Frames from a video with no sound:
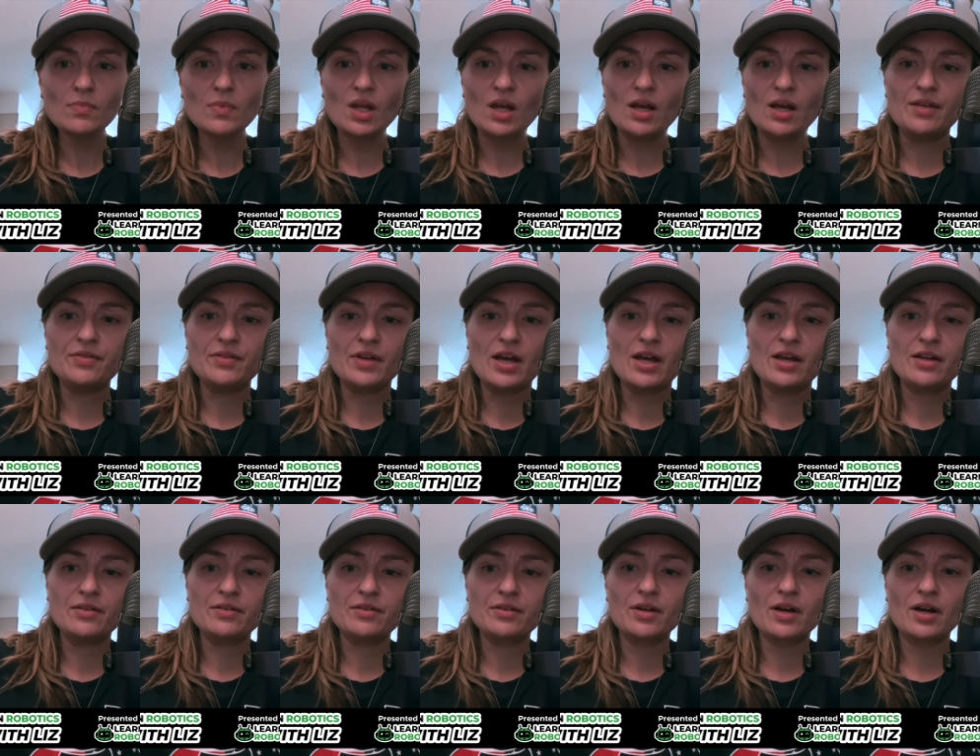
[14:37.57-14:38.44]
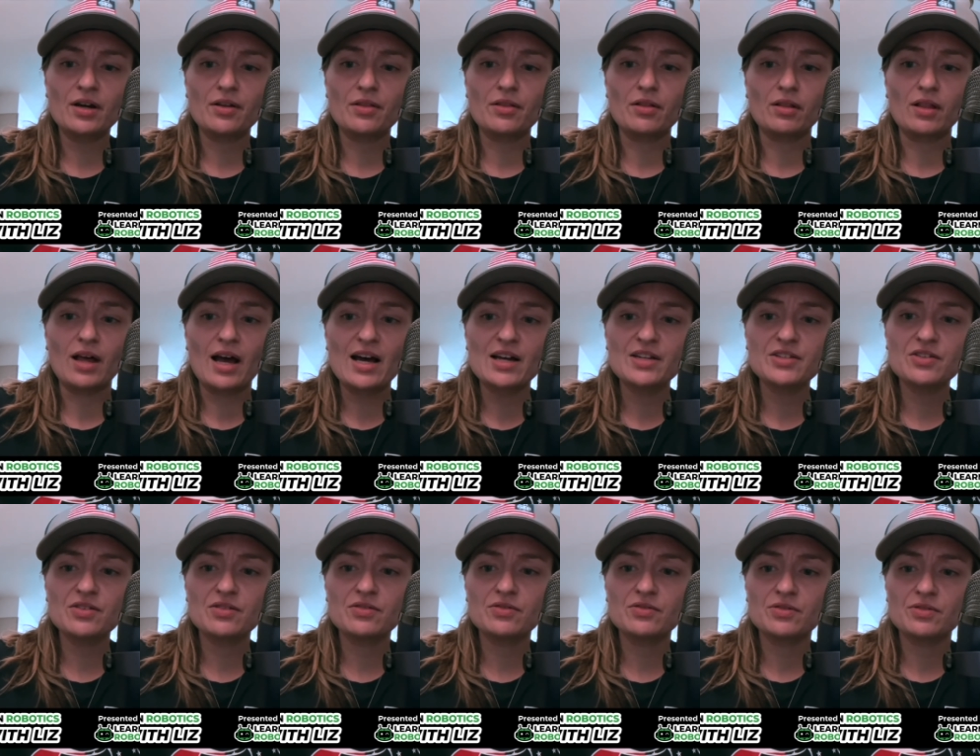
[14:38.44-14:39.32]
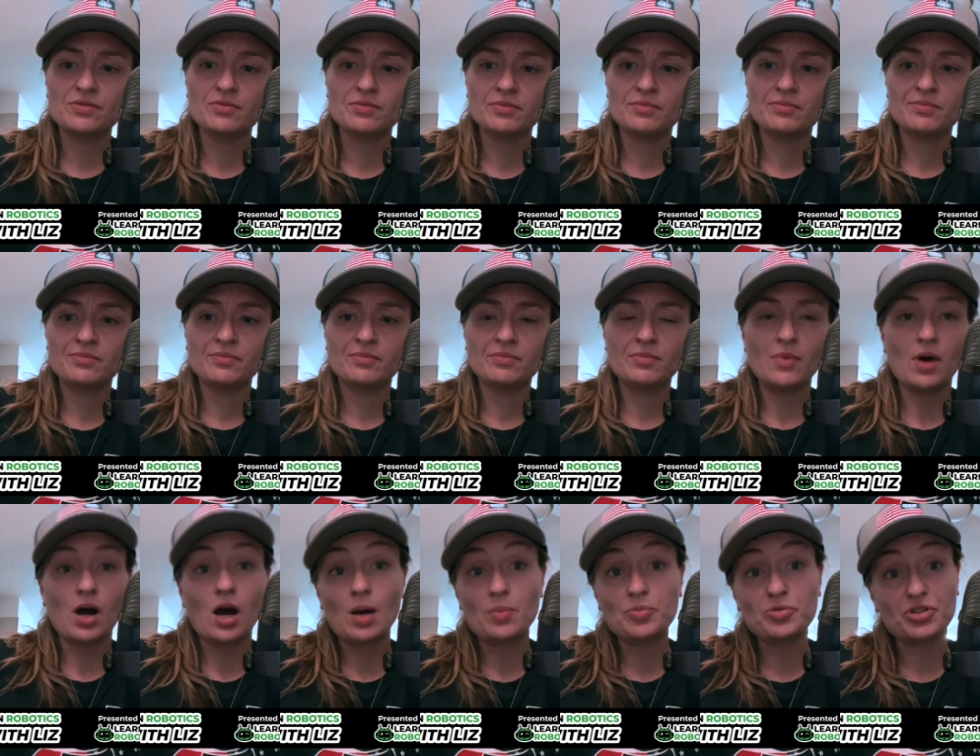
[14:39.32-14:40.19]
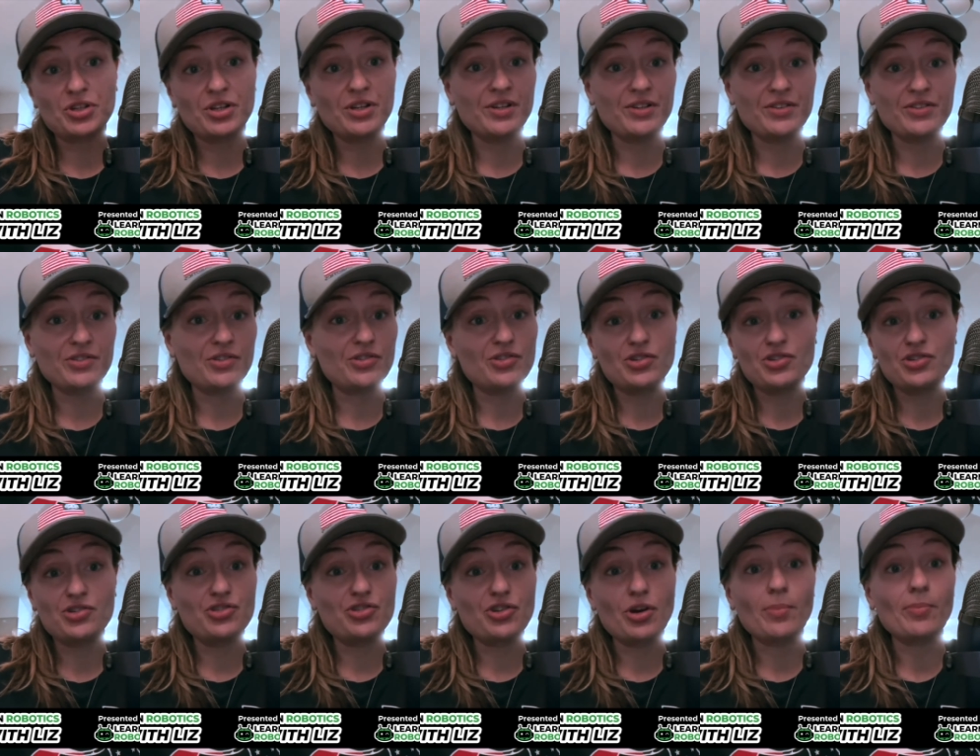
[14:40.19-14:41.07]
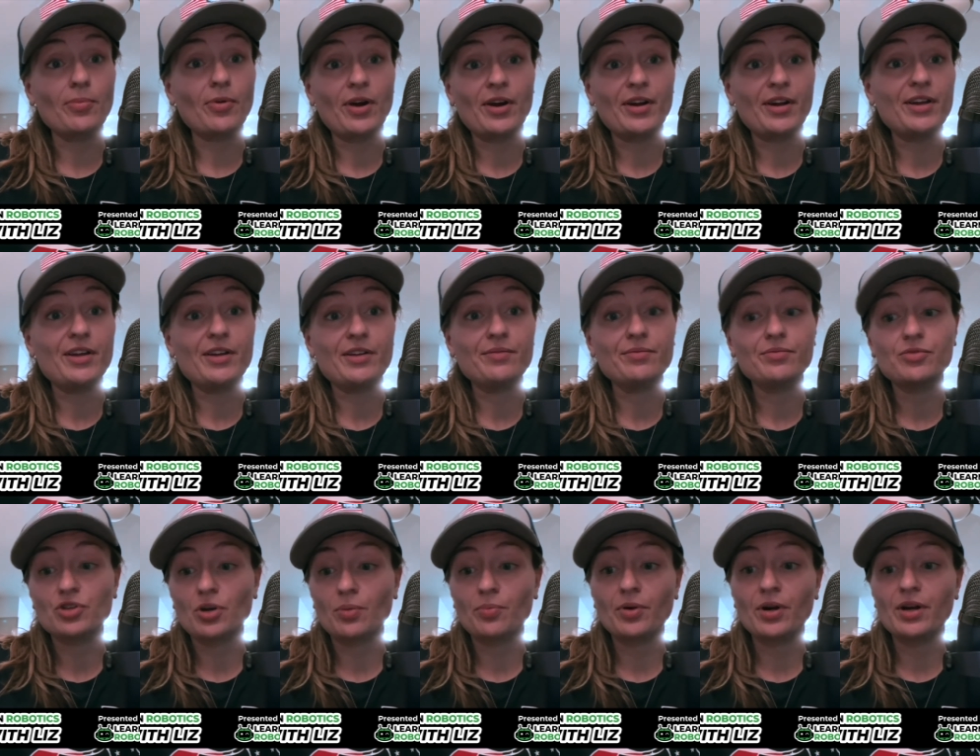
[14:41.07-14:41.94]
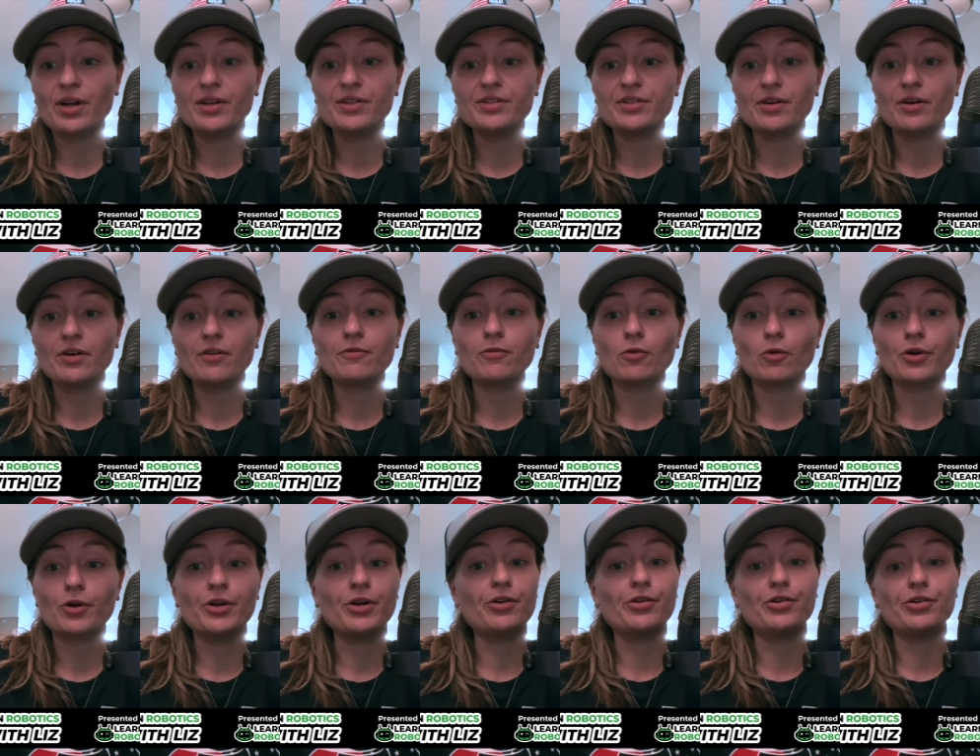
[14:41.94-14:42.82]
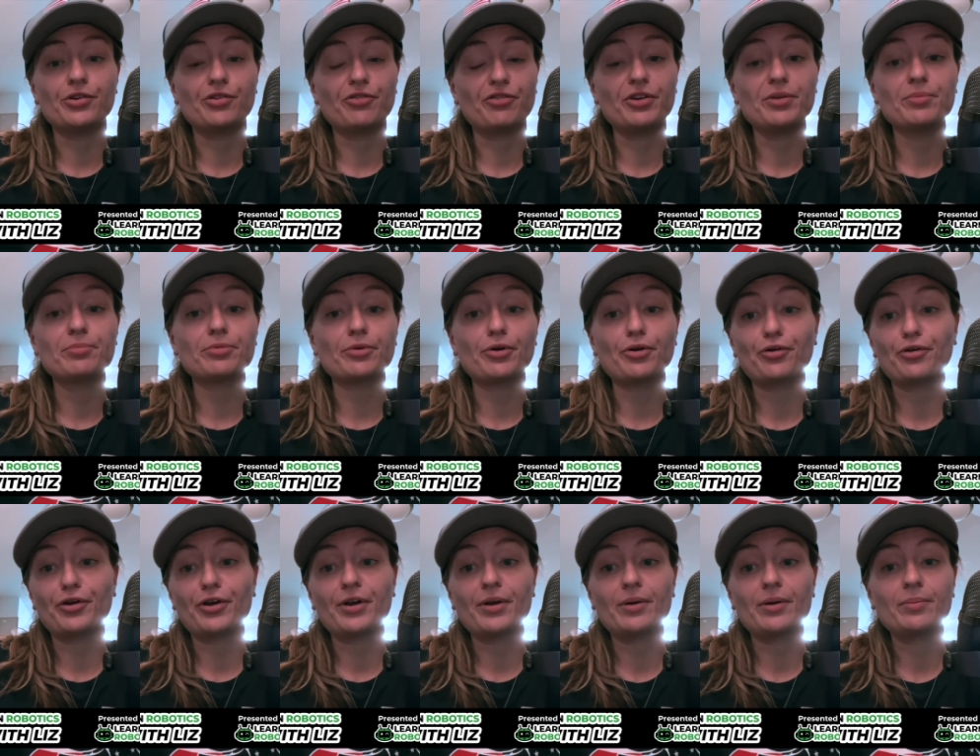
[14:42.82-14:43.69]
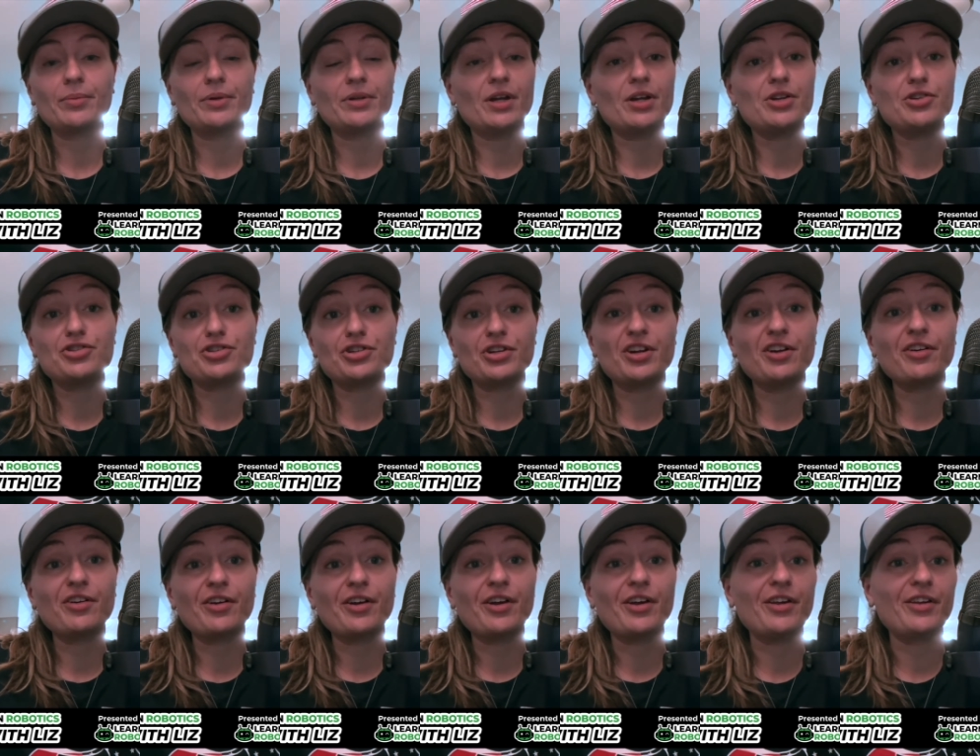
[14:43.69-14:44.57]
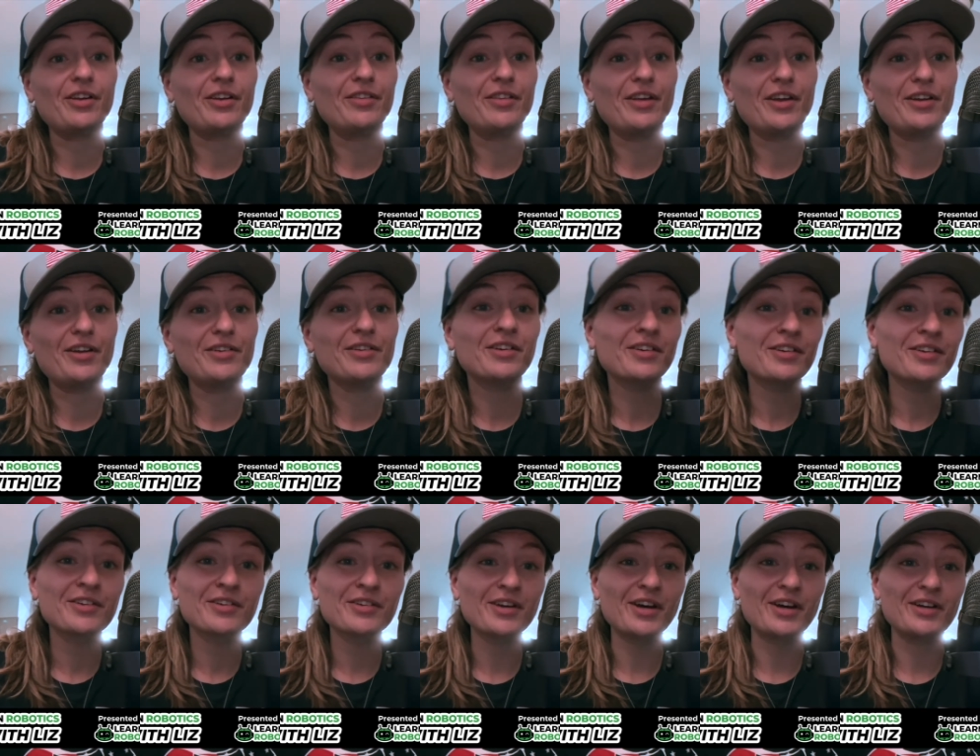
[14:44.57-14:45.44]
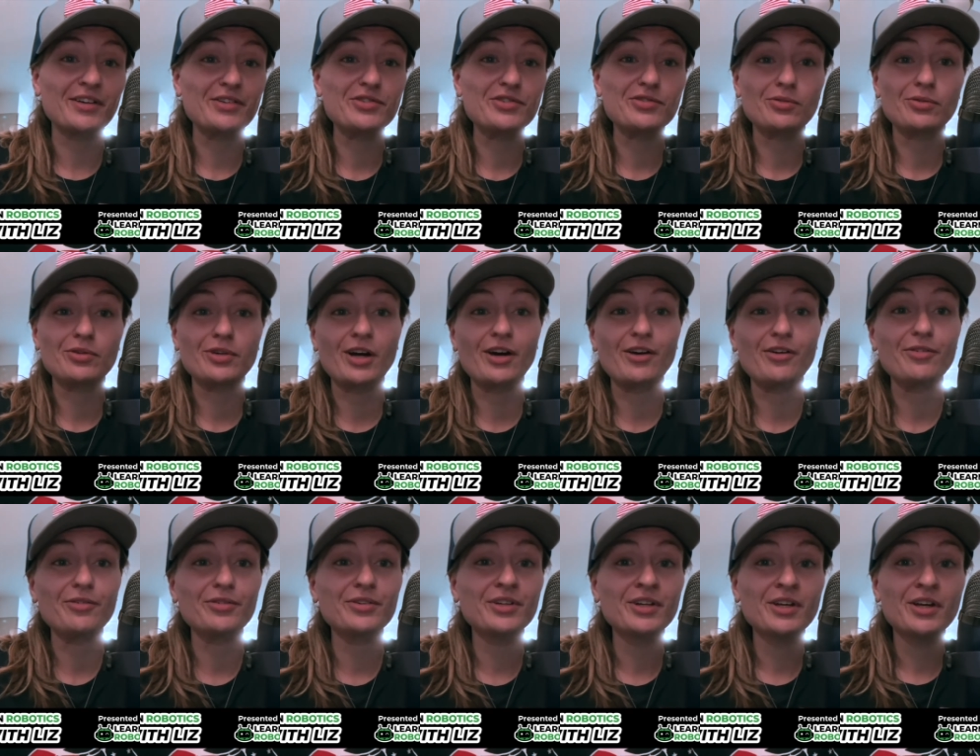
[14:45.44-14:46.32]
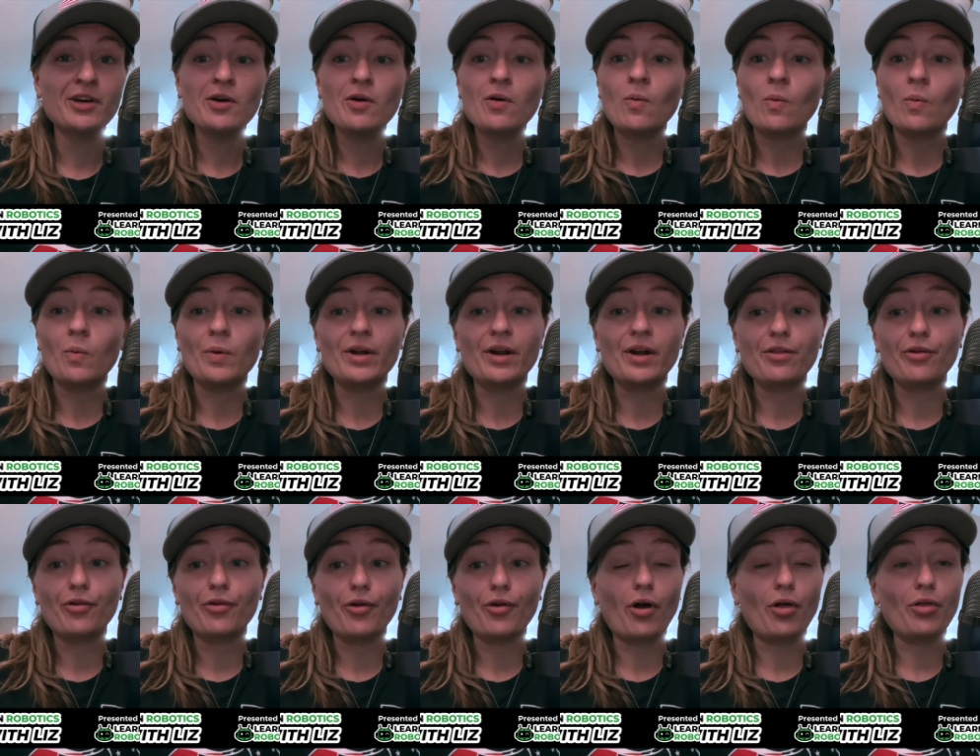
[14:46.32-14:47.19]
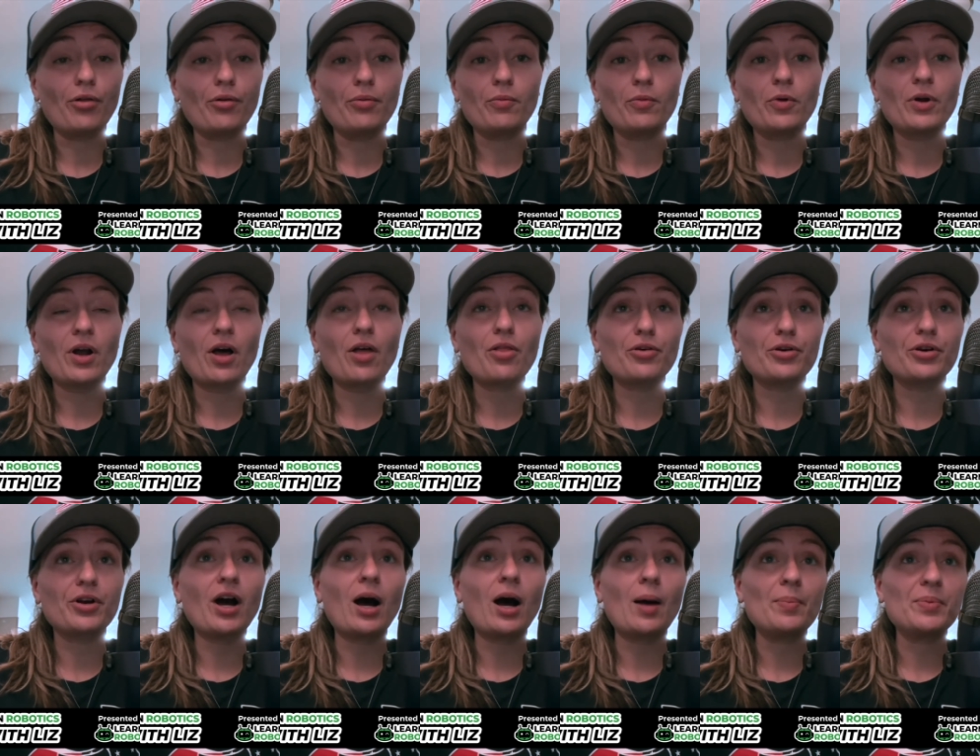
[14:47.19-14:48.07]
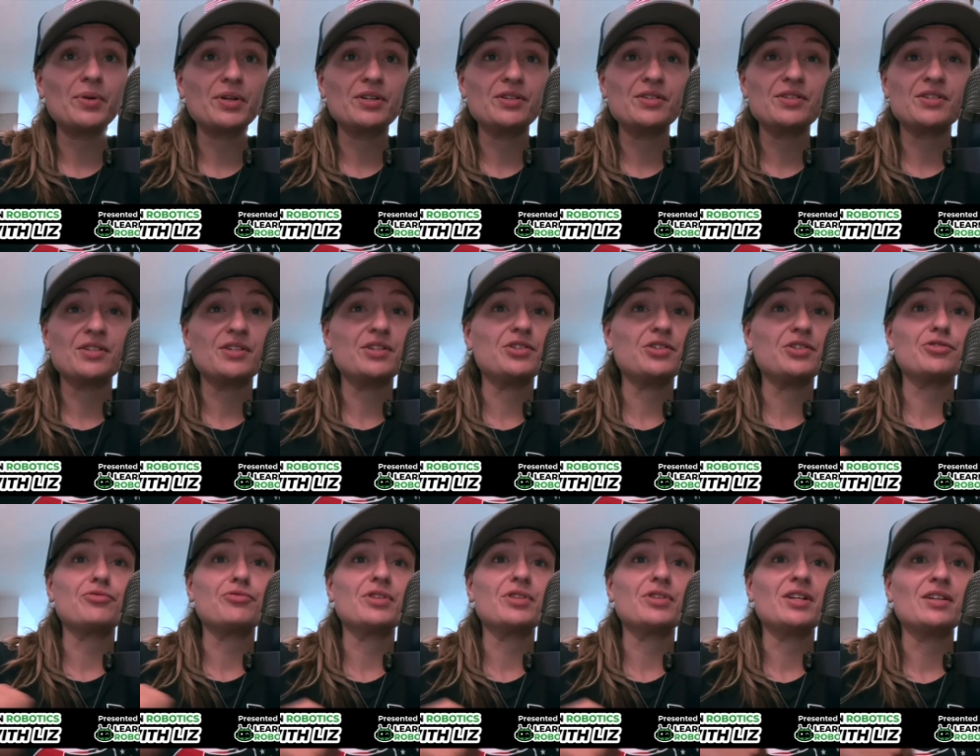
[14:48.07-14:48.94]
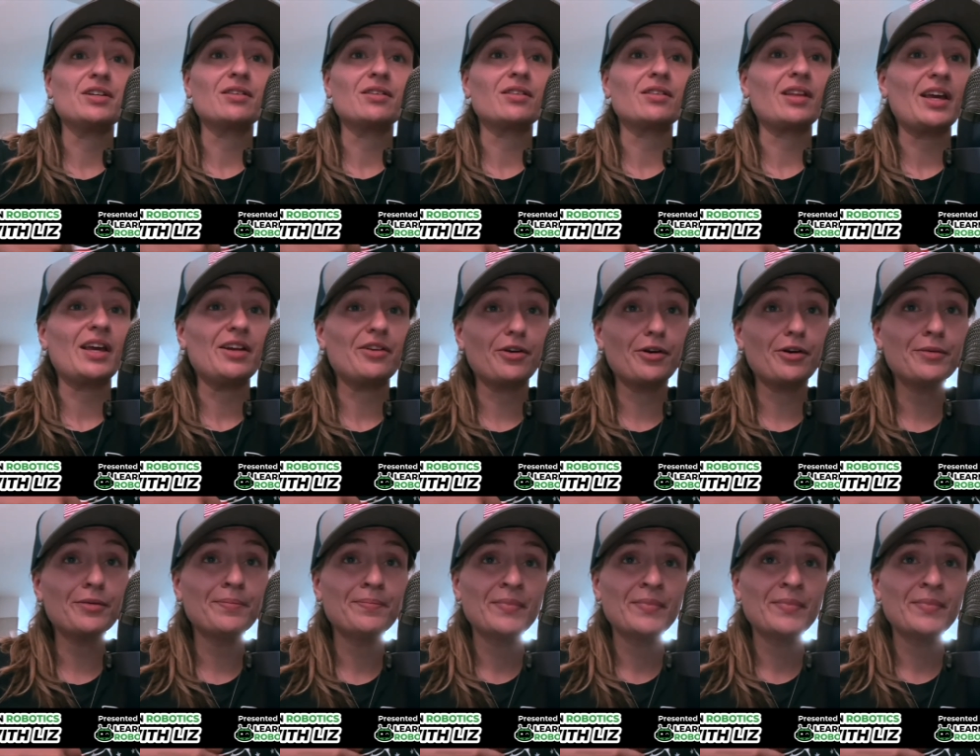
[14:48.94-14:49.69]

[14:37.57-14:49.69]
And then kind of the last option is to just jump right in, jump right into a four-year degree program in engineering, and then kind of sort out what other what other competencies you need later